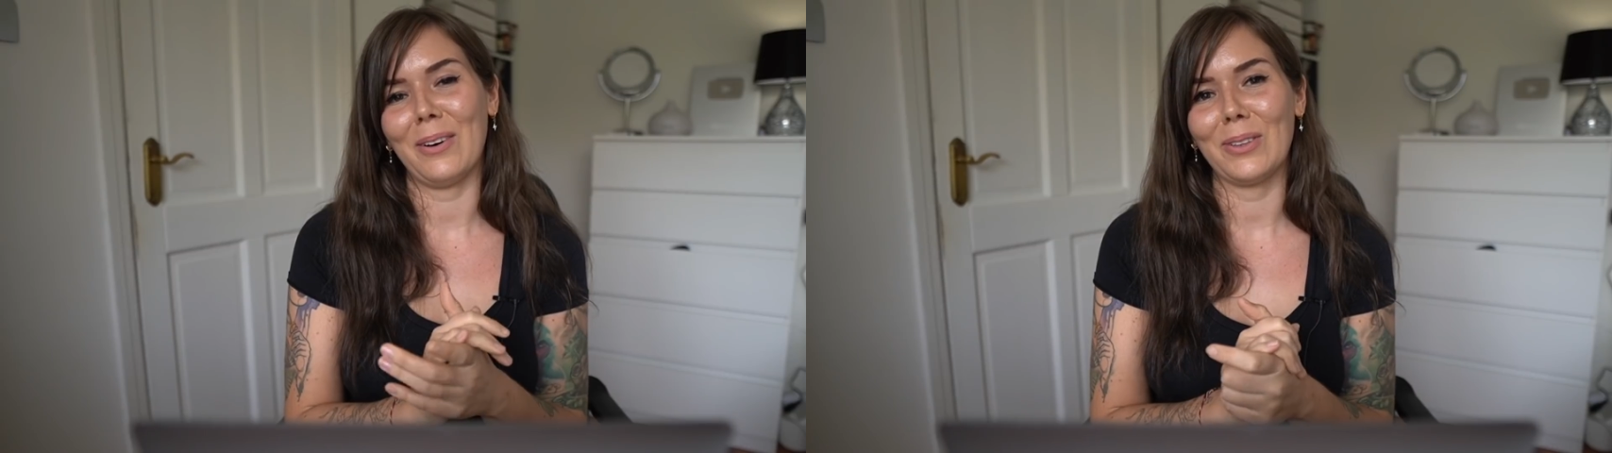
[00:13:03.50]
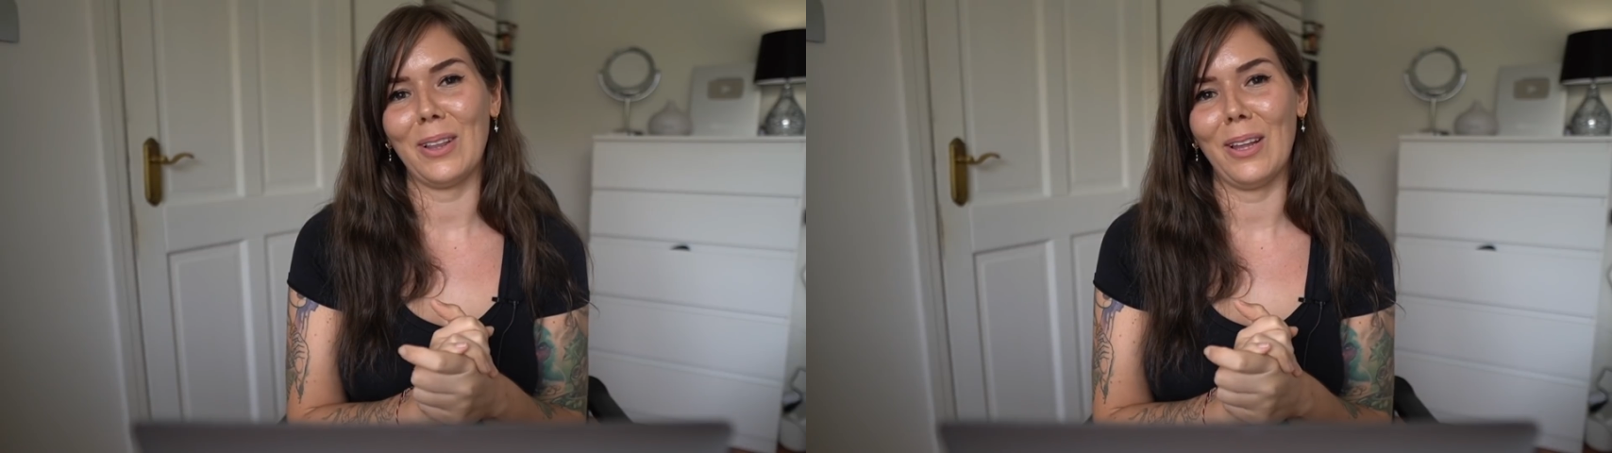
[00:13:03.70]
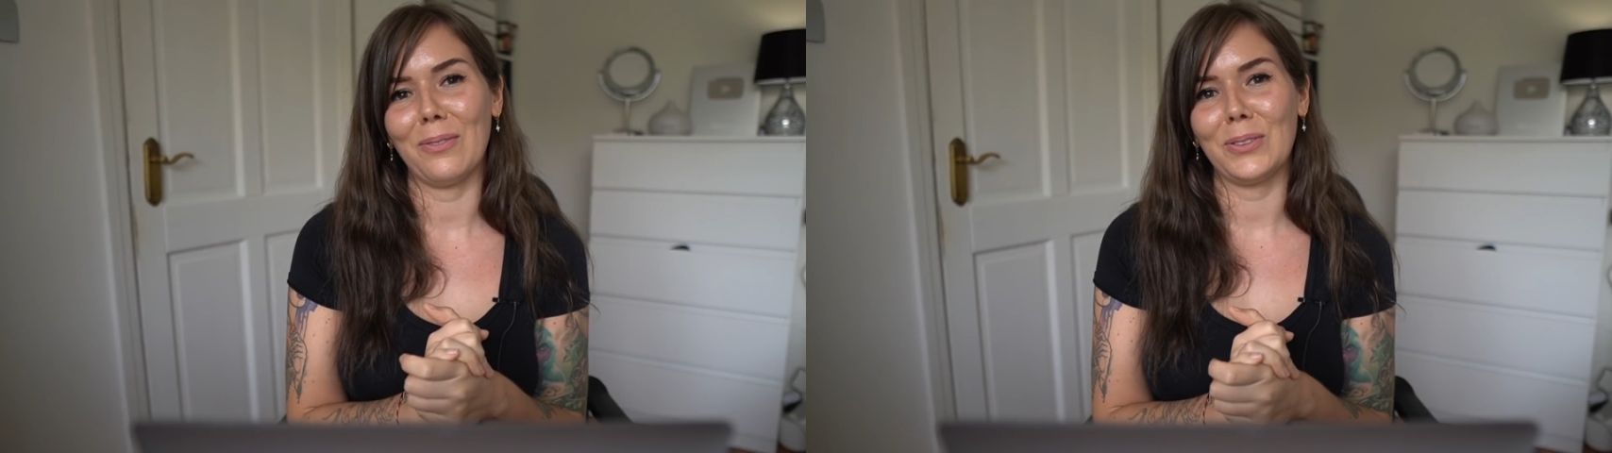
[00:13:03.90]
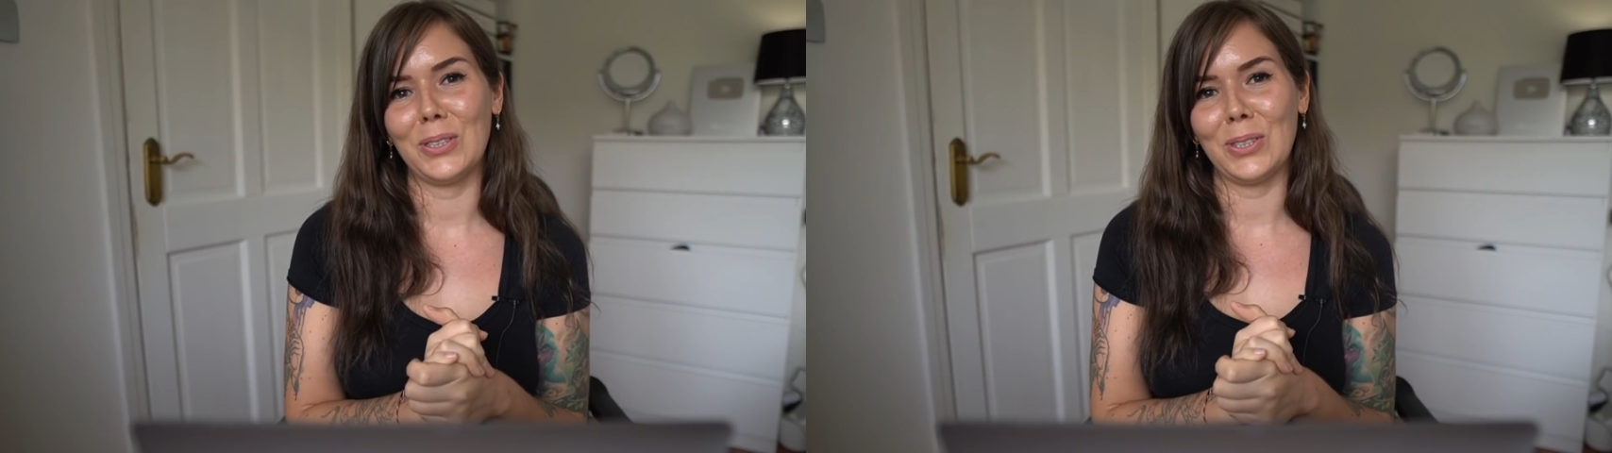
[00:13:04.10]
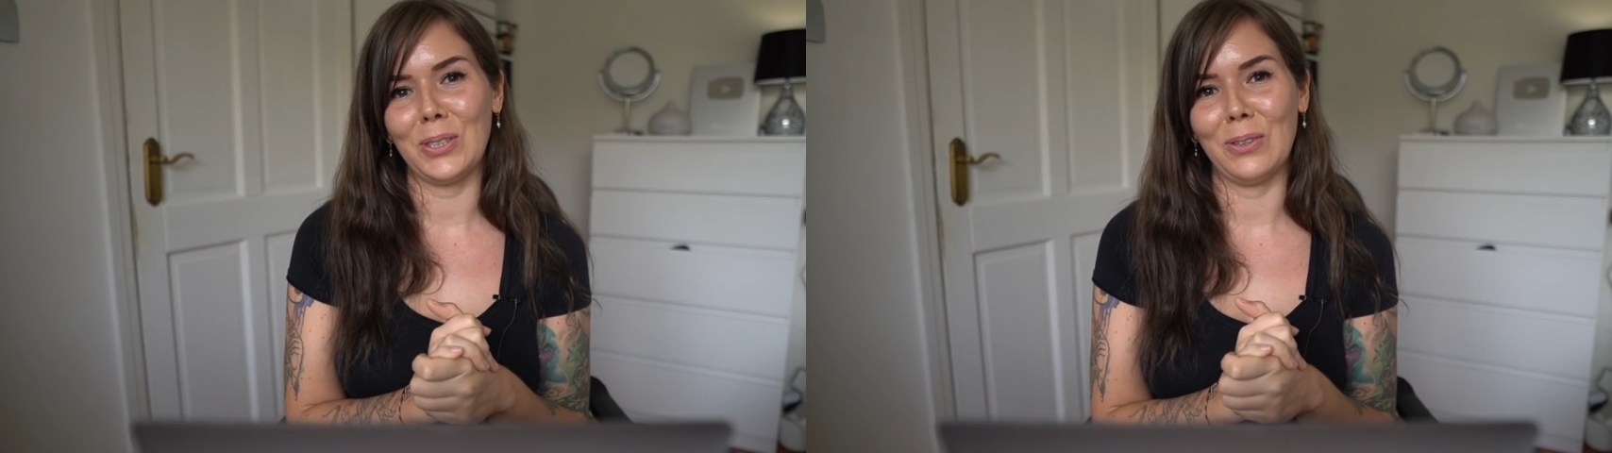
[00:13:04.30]
I would love
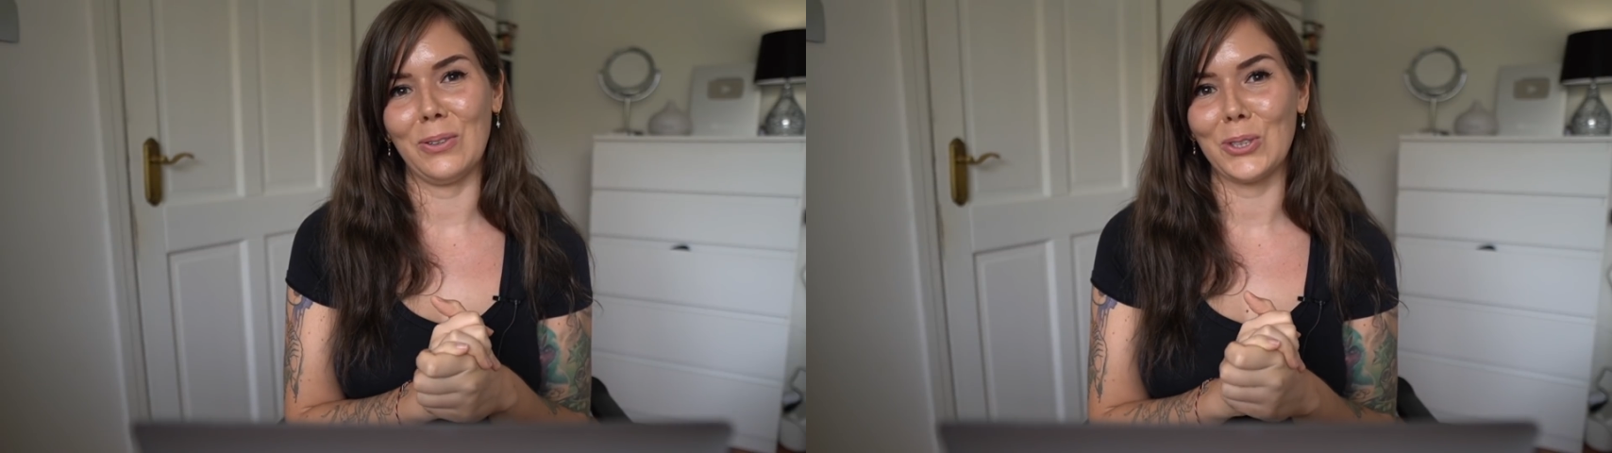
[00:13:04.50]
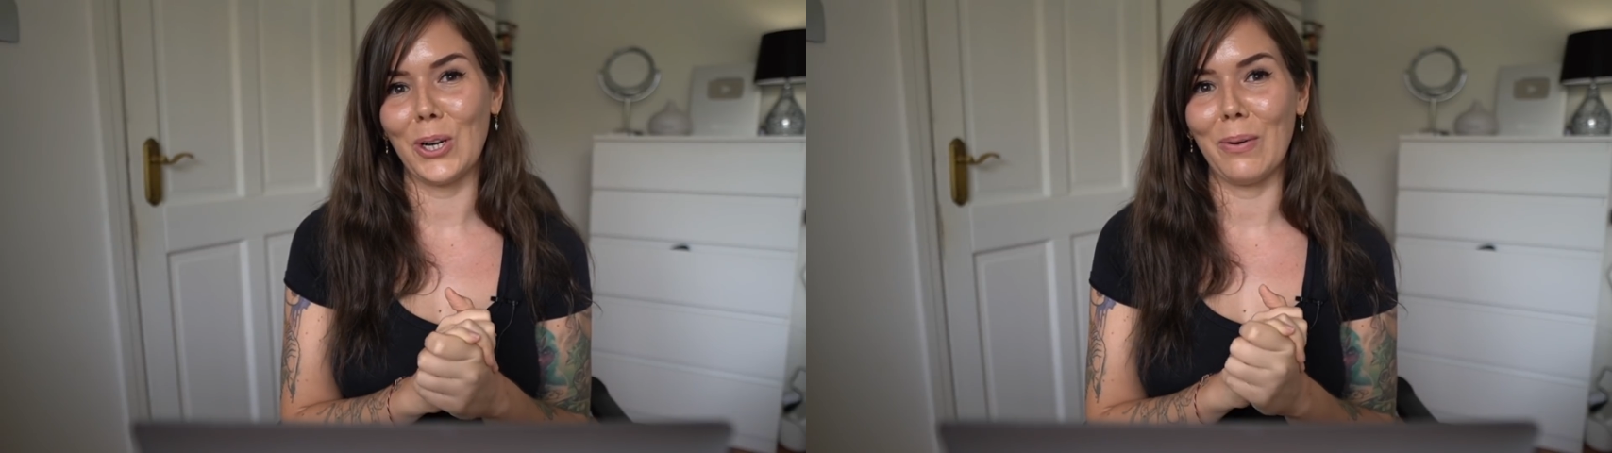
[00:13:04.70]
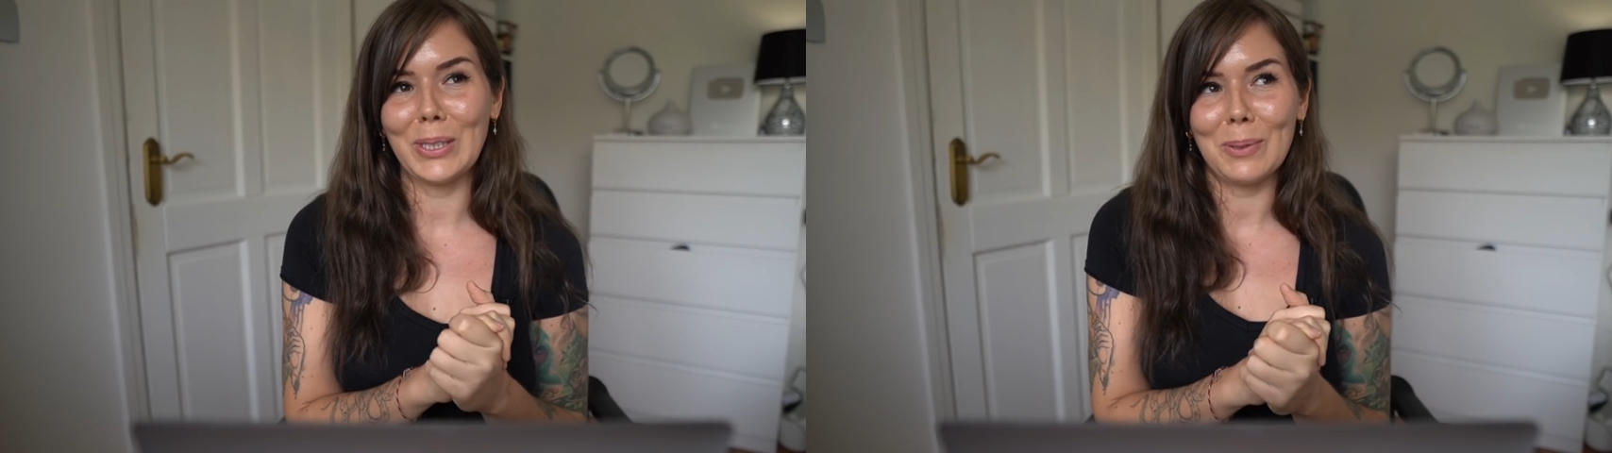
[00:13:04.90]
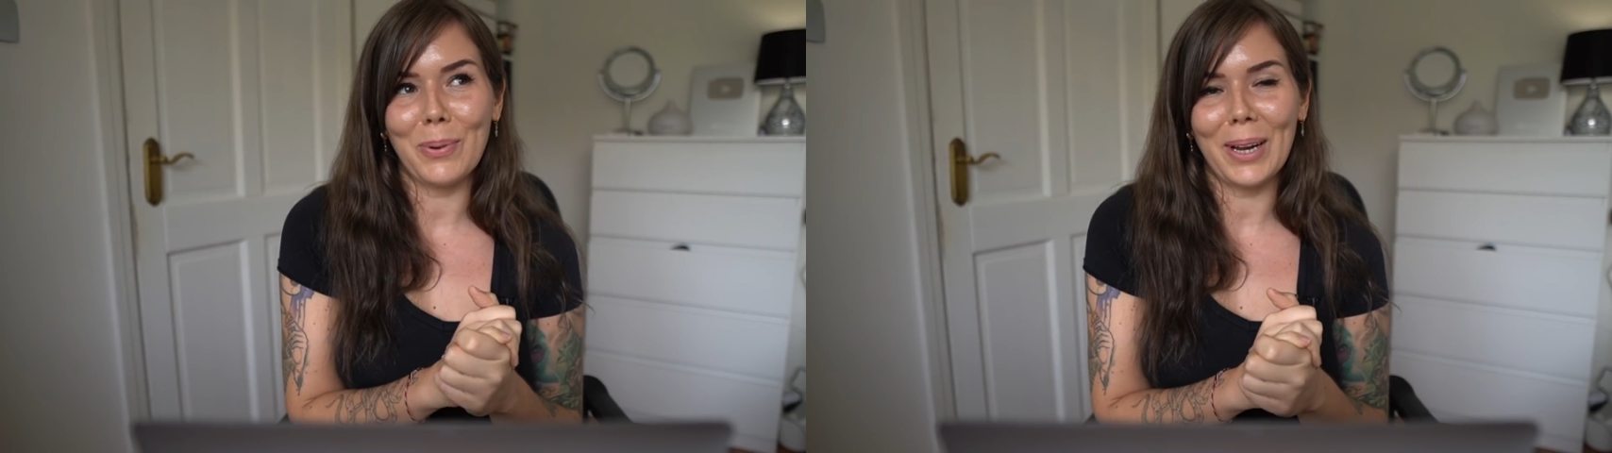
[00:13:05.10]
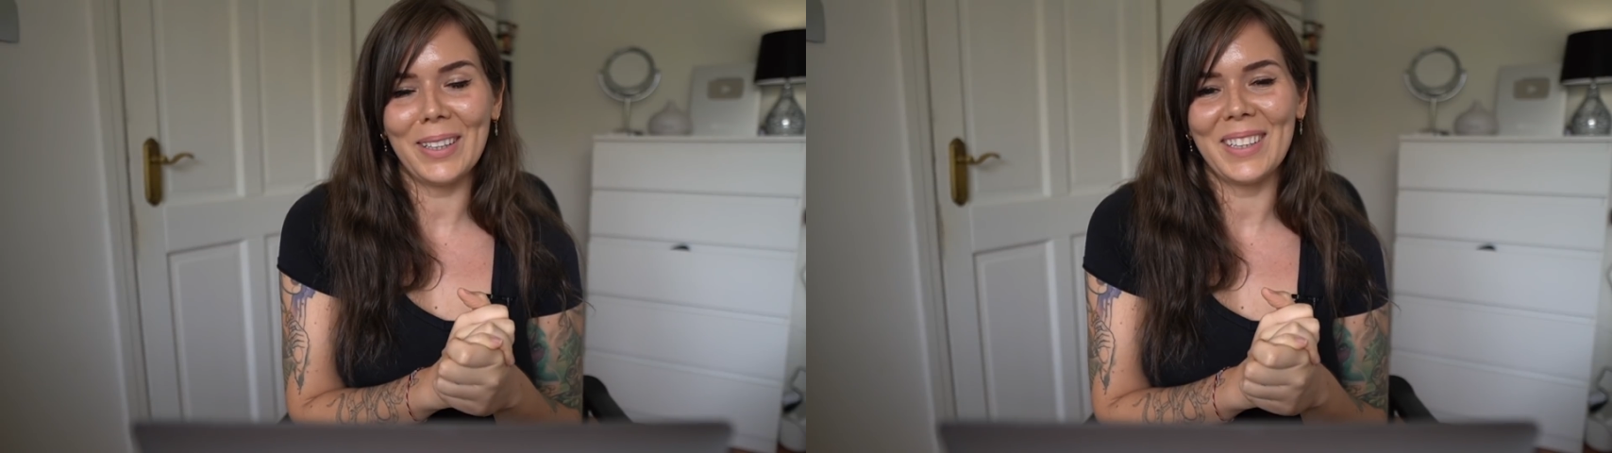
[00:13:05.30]
to show it to
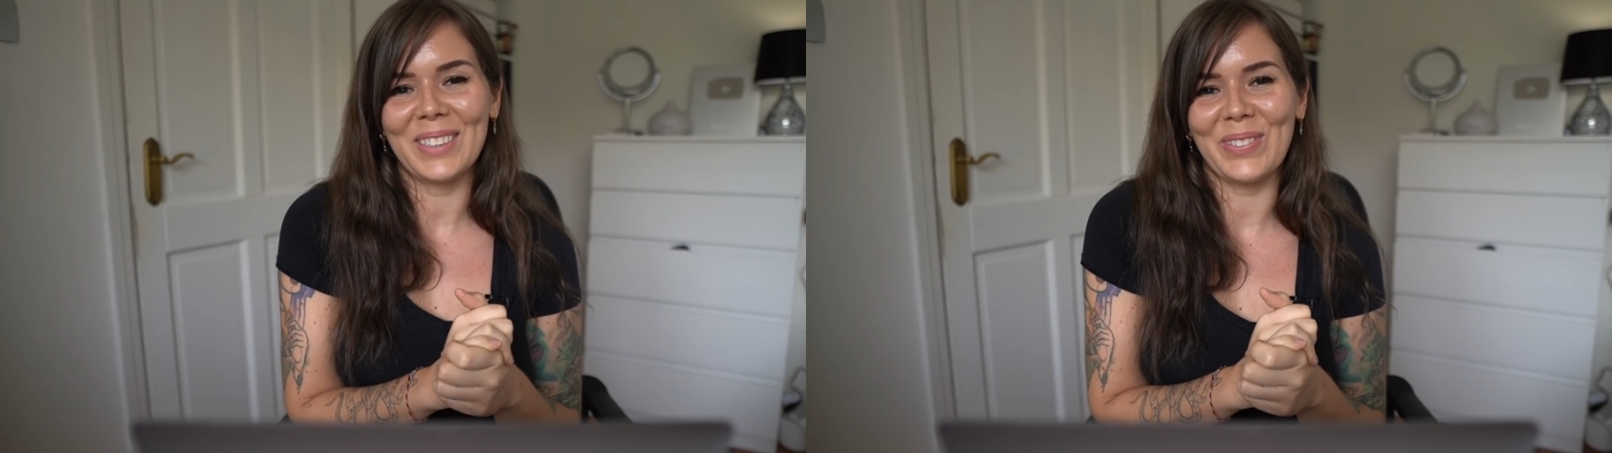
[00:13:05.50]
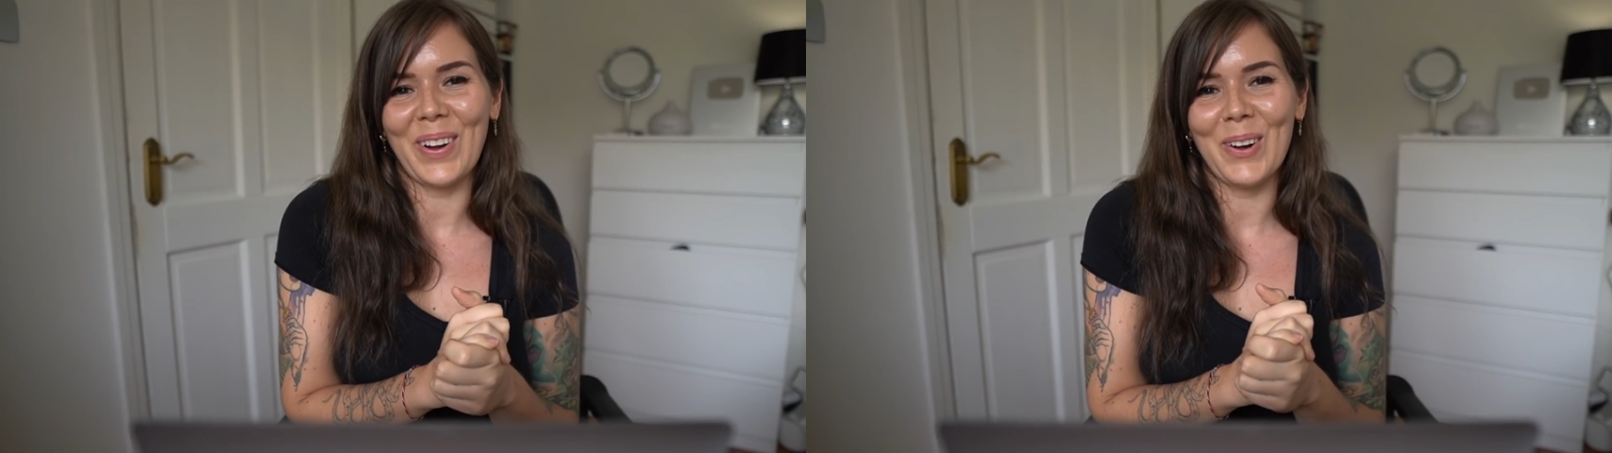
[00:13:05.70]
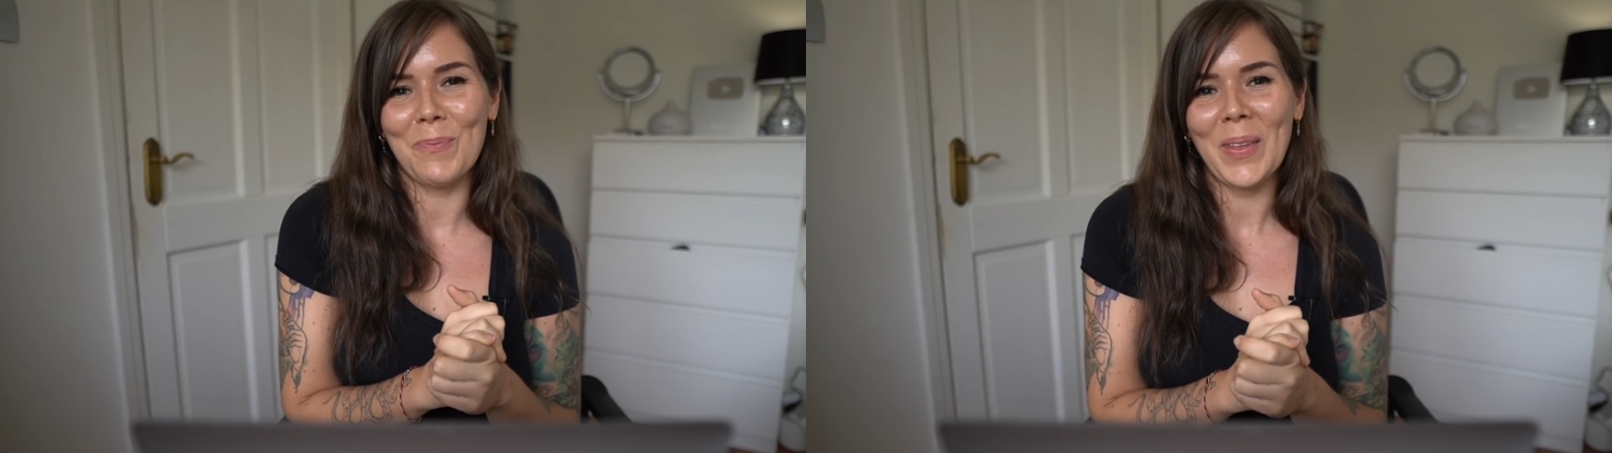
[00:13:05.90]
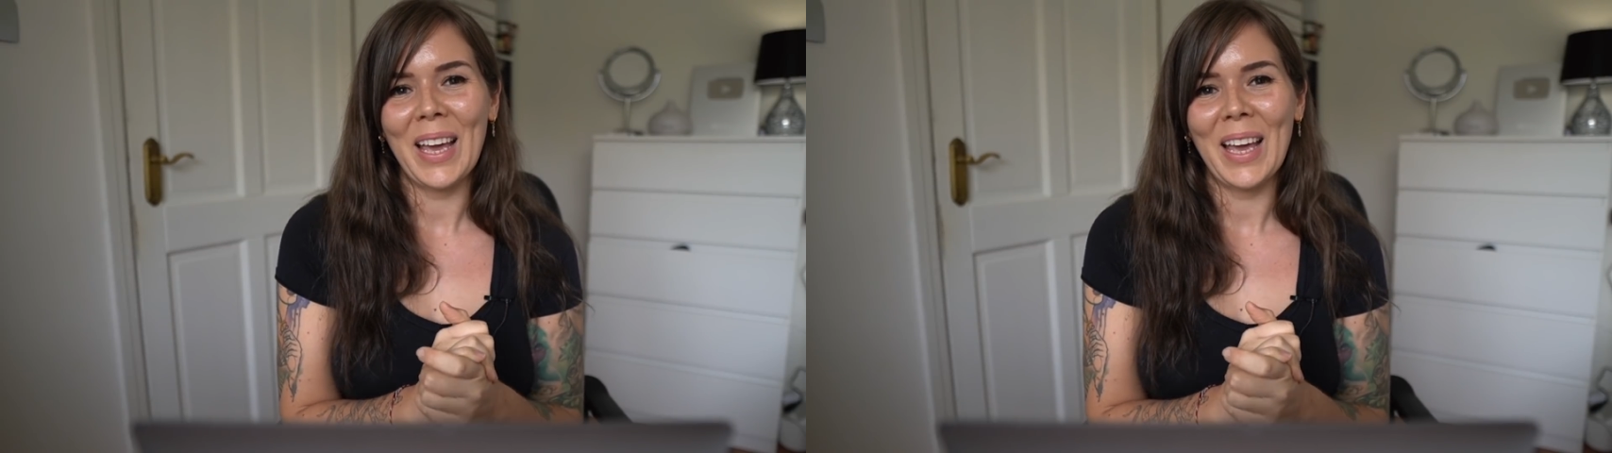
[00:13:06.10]
Pratik as well.